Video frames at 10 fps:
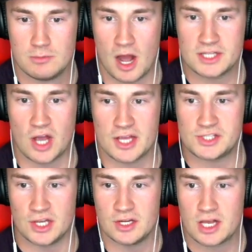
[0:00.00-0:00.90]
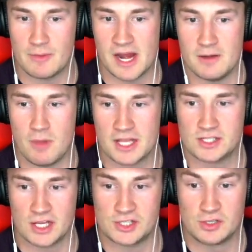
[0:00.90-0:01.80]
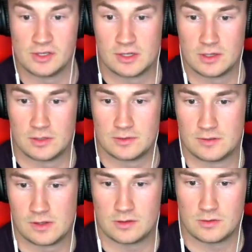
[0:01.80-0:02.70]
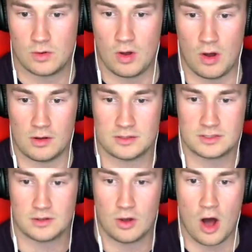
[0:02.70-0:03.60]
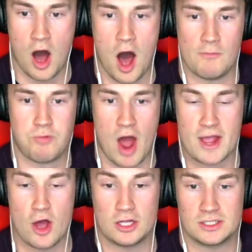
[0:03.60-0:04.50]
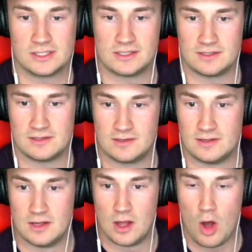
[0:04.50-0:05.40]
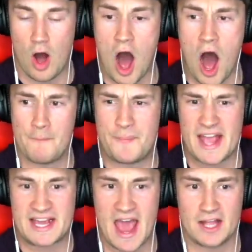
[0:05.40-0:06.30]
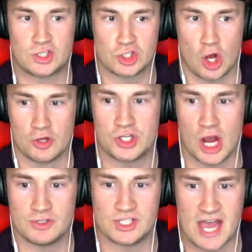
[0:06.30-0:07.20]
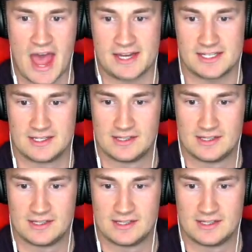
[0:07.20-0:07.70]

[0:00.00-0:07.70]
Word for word: Mike Tyson coming in. Mike Tyson. Oh, oh, right hook. Oh, big hit to Jon Jones's head.